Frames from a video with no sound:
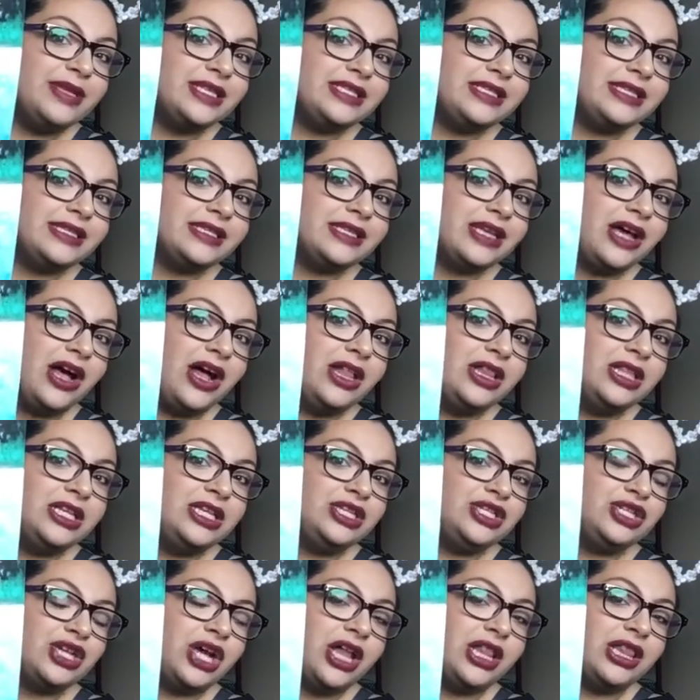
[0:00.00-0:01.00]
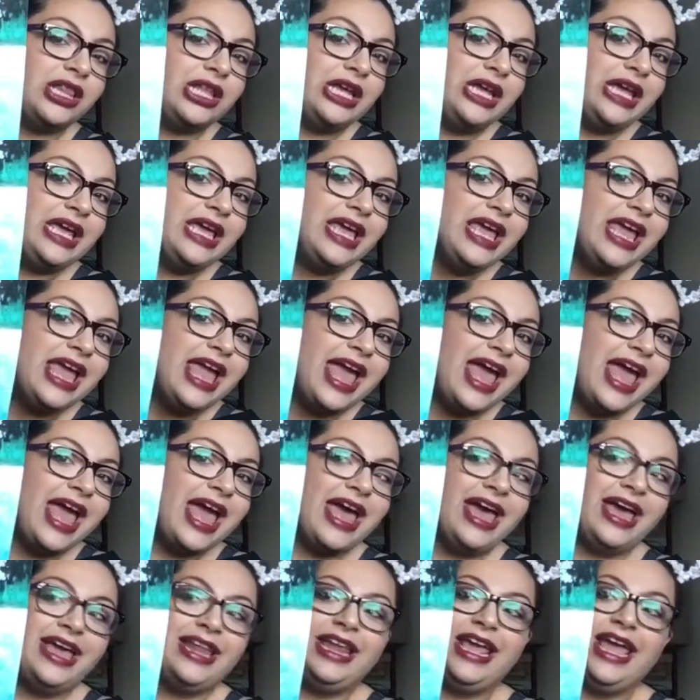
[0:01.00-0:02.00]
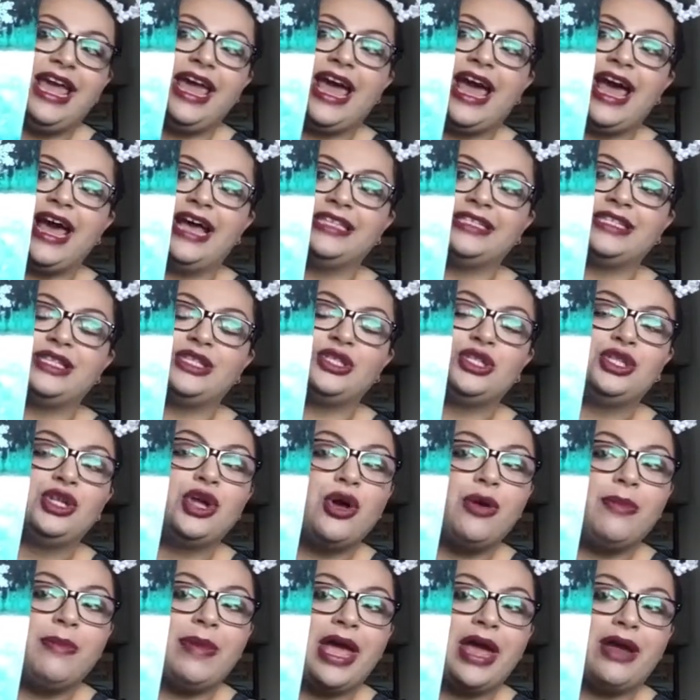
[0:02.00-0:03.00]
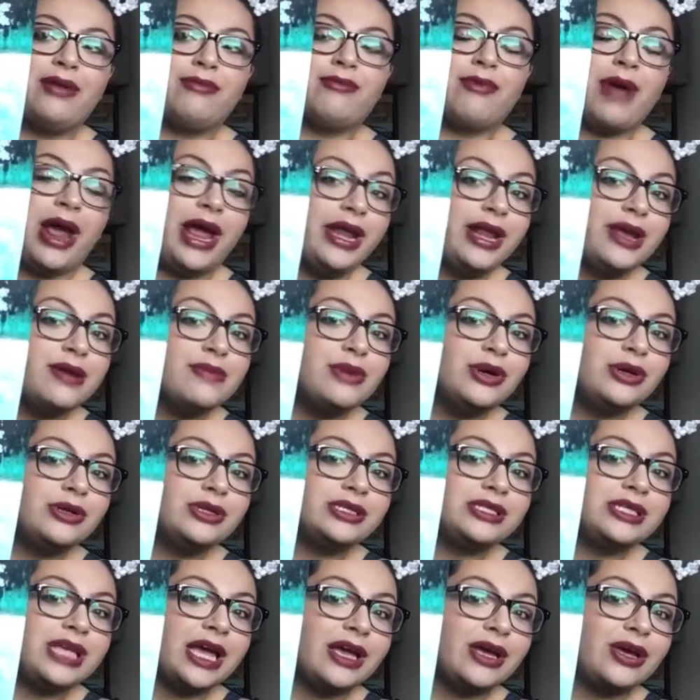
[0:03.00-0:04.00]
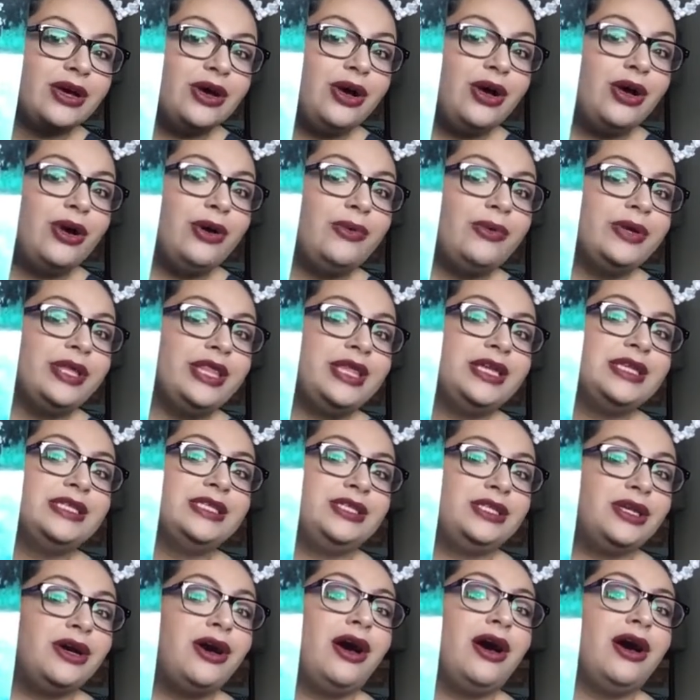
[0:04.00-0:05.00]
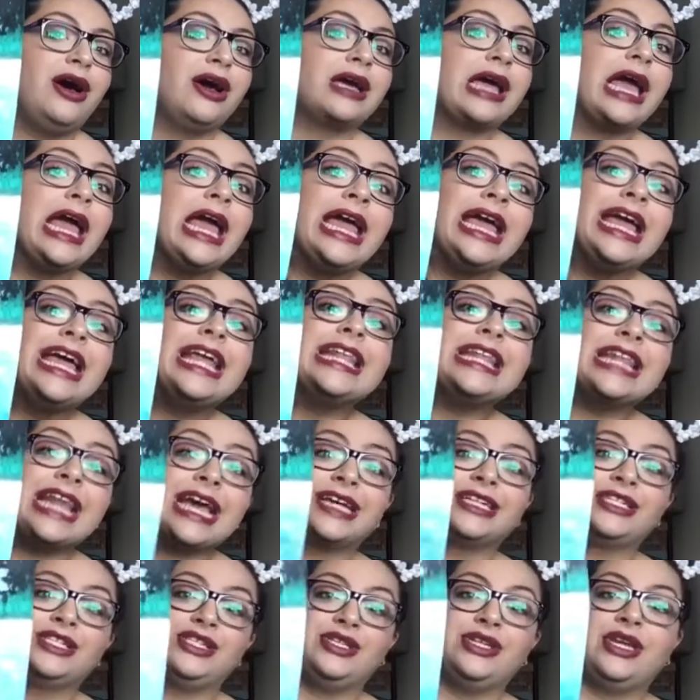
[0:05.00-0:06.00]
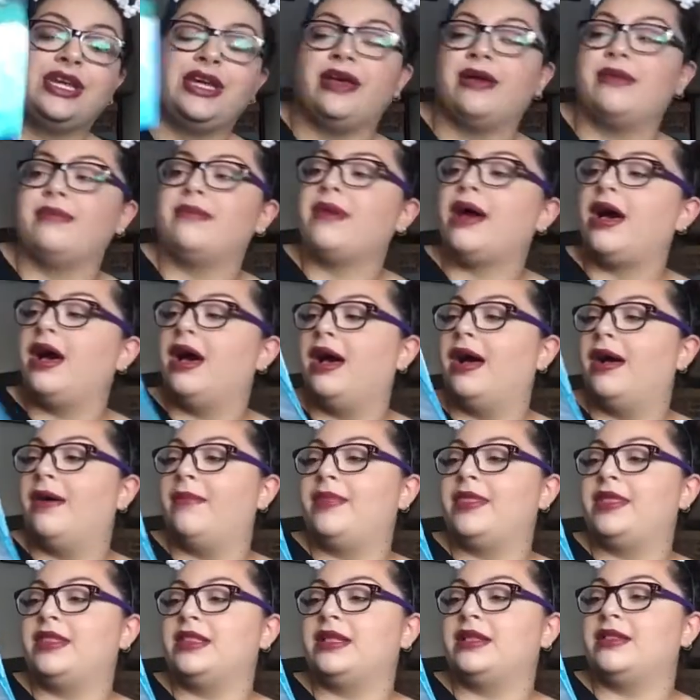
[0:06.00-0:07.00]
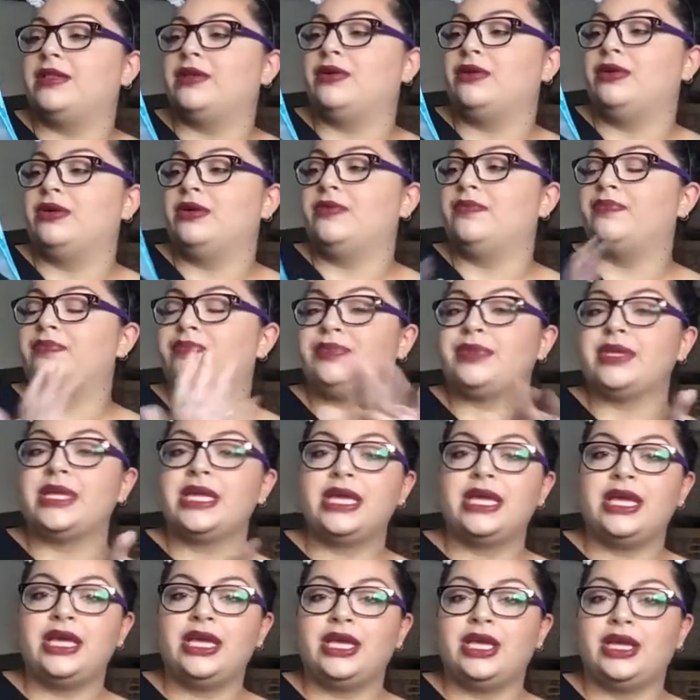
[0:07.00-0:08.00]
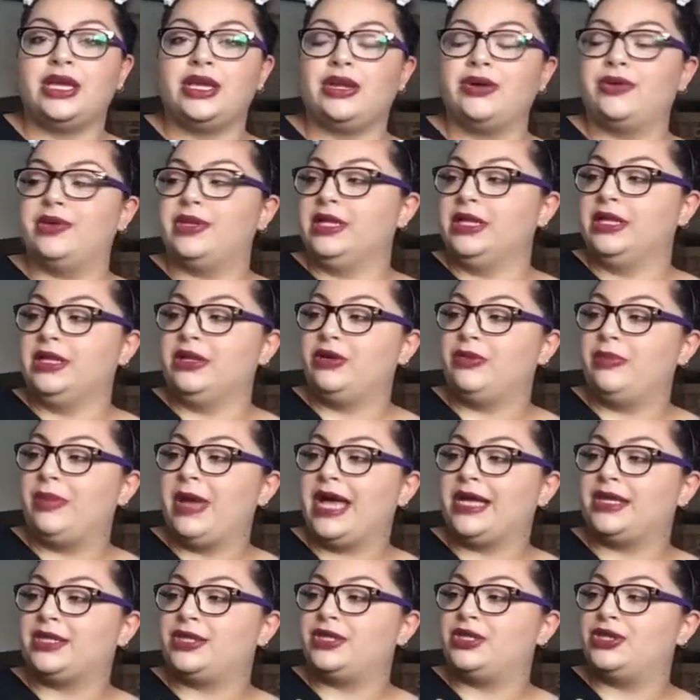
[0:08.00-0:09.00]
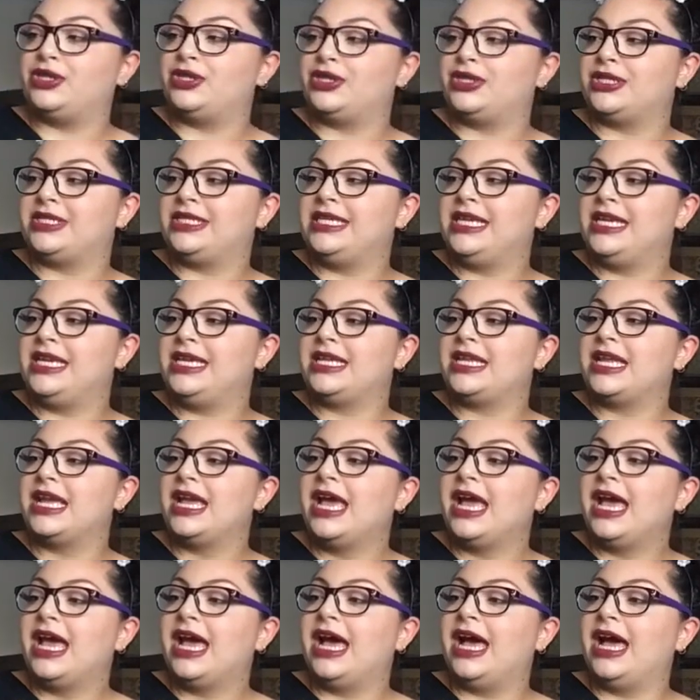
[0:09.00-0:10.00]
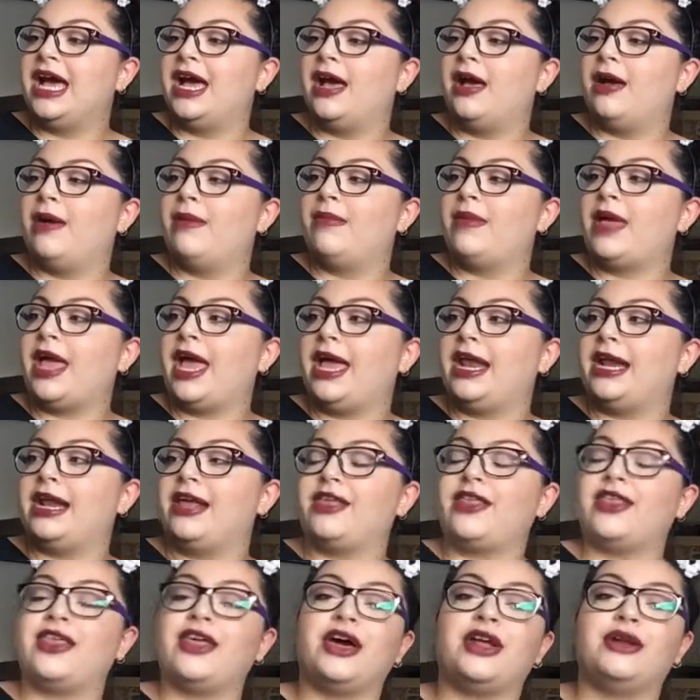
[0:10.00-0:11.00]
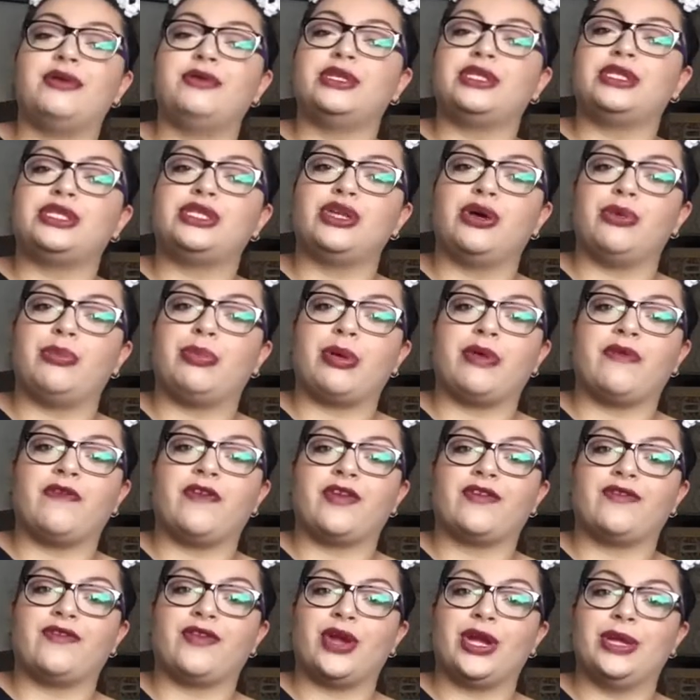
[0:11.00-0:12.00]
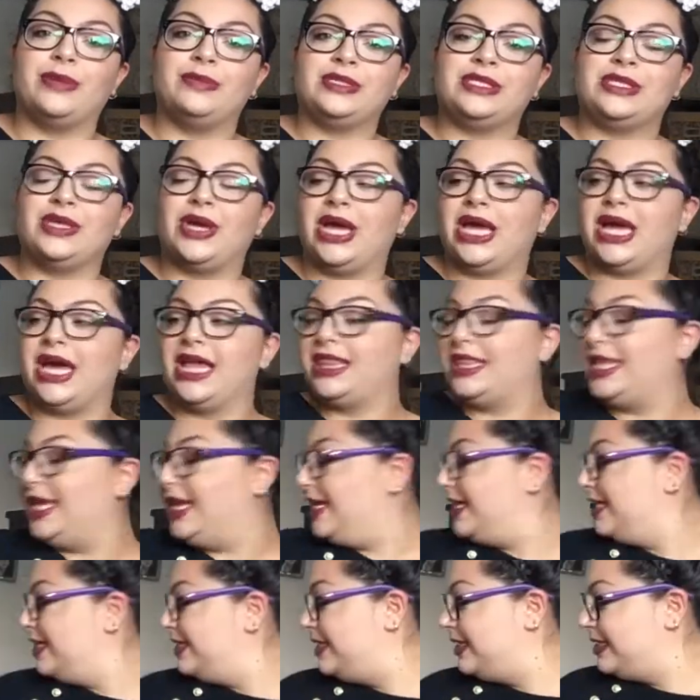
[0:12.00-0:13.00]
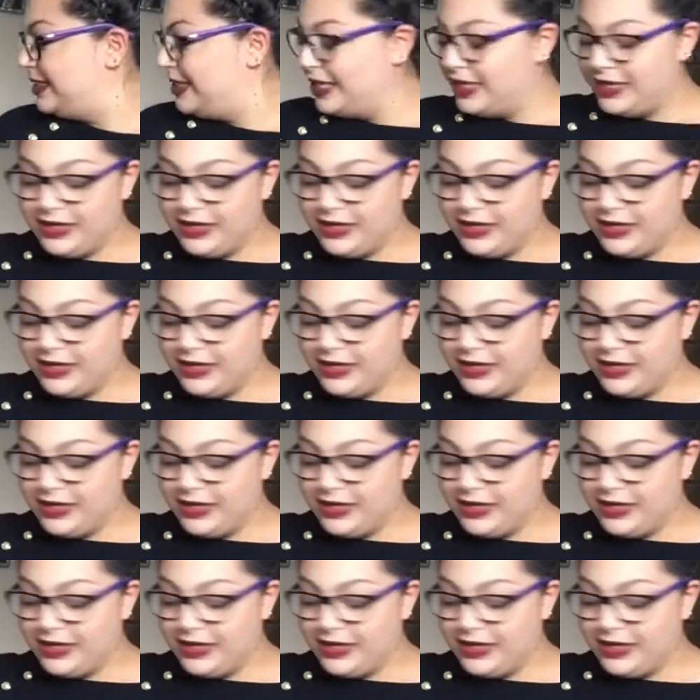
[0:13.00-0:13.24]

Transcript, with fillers: It says Holly Jolly and it has a snowman riding a motorcycle with his dog next to him, um, in the little... you know, in the little passenger seat. Um, and I thought it was so perfect for him. So I got this.